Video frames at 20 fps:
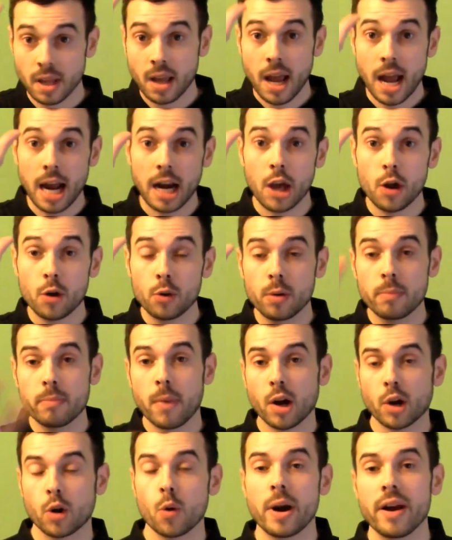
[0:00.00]
Hello,
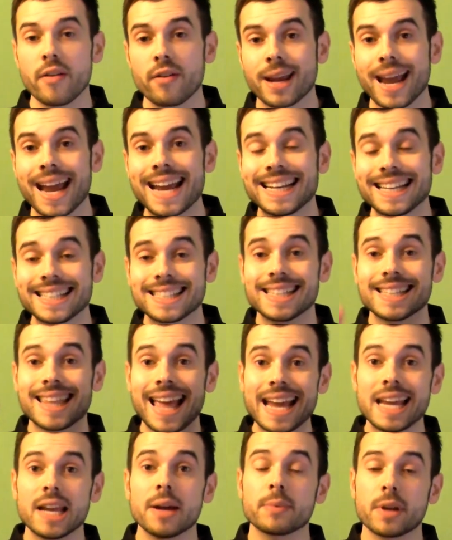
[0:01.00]
Michael here again, and
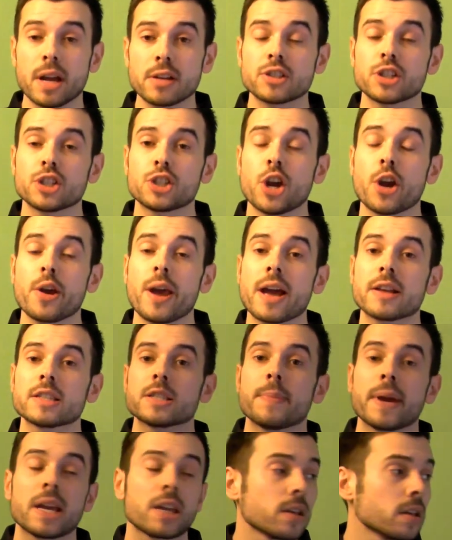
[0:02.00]
today I'm going to show you how to
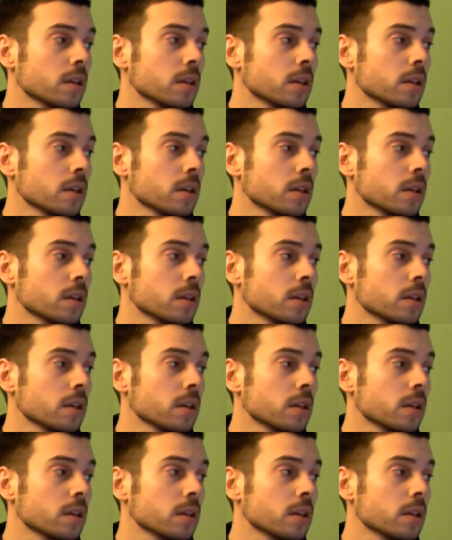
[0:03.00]
make...